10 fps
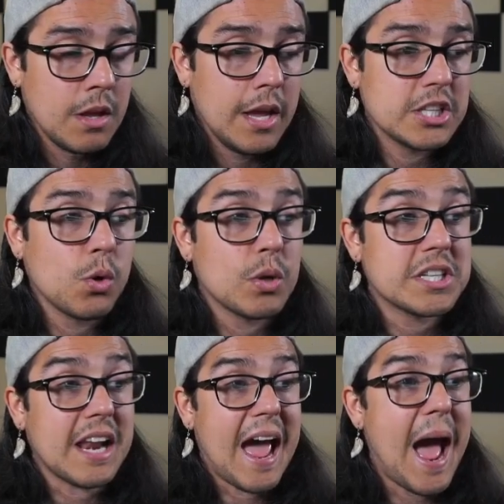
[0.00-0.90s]
And so what's
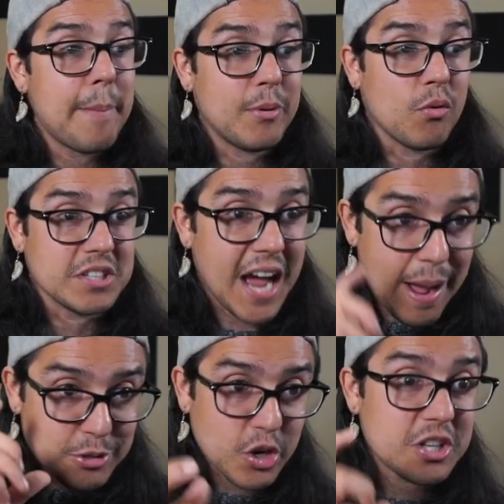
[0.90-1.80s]
going to happen over
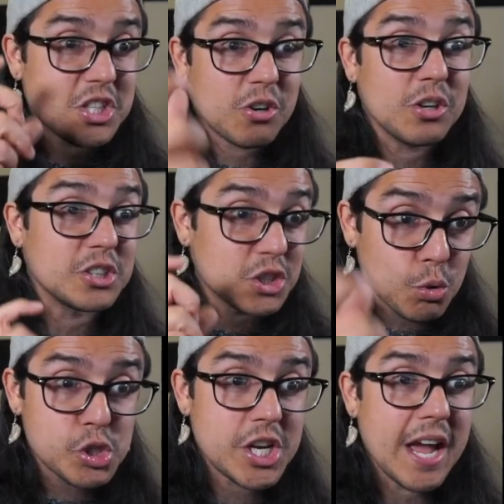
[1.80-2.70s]
time is you're going to start to
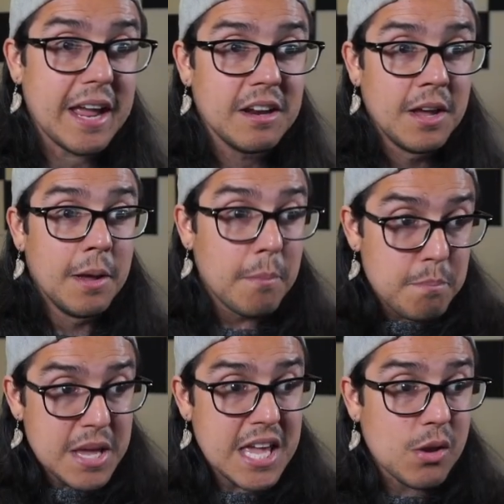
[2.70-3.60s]
associate
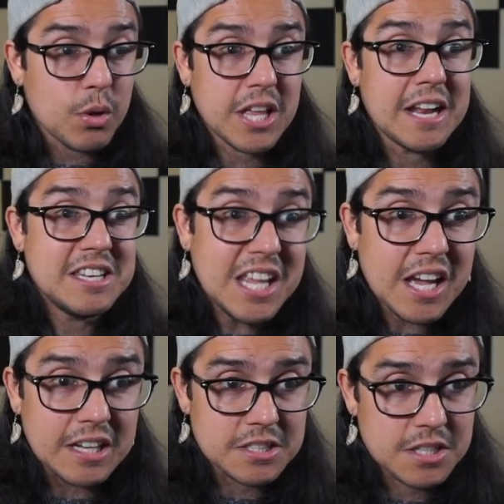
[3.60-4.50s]
me with
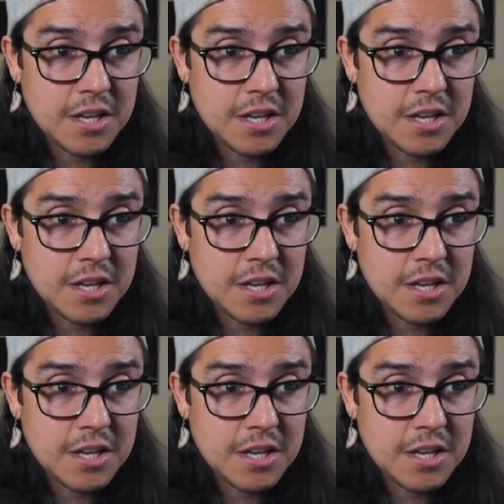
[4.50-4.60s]
ideas.